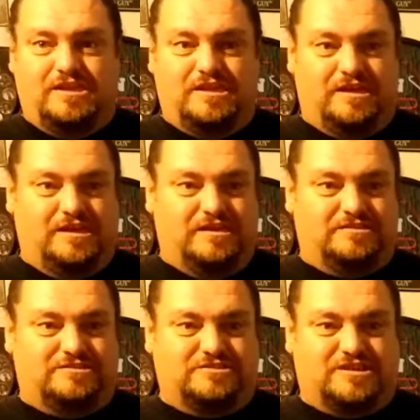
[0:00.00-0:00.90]

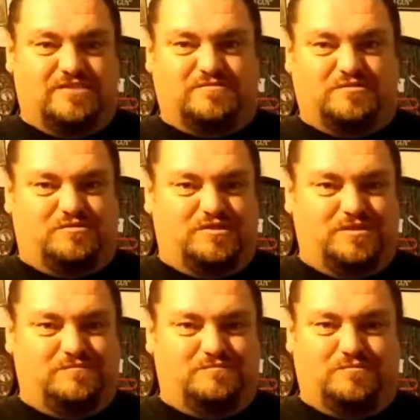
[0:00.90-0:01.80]
It's just kind of a gritty
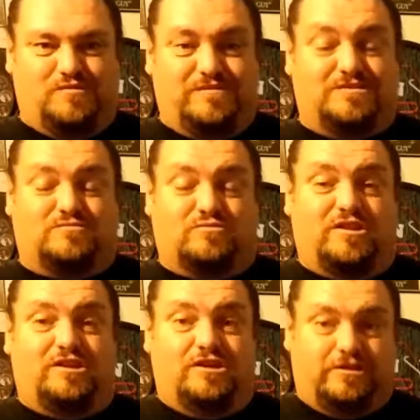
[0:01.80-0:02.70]
movie. It's
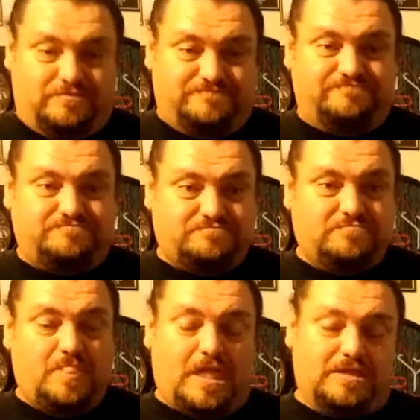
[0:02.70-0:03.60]
really good.
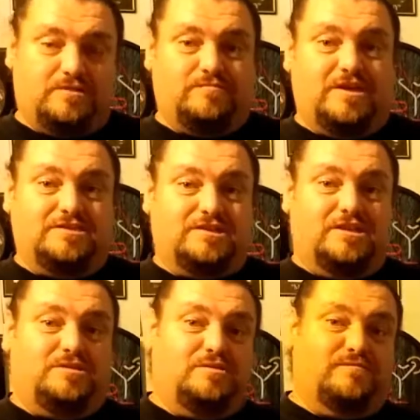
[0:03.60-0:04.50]
Well, that's going
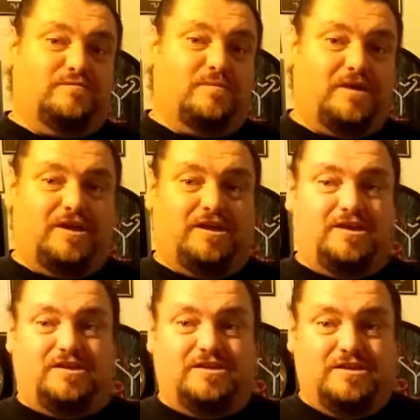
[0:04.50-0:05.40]
to do it for
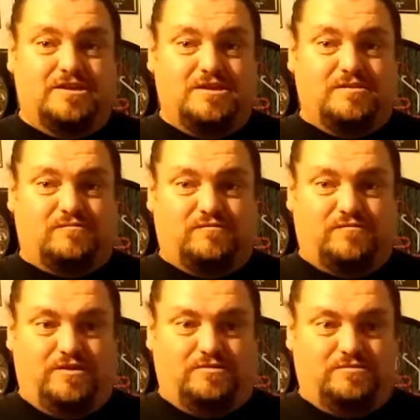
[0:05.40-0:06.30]
my
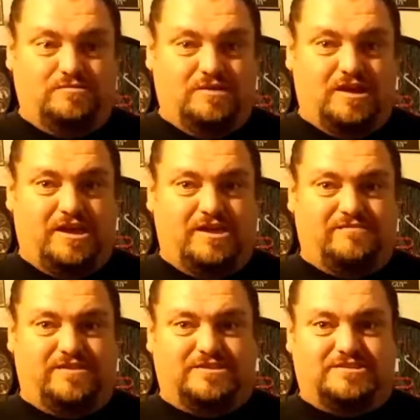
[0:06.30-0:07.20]
review. I give
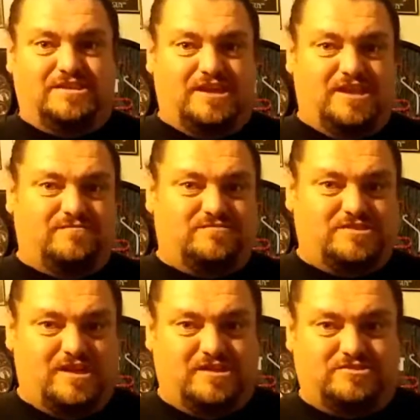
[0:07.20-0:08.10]
it a 10 out of
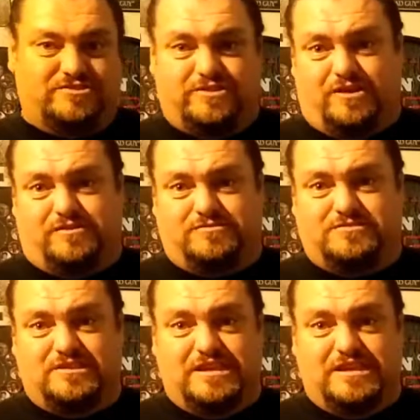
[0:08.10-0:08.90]
10 stars.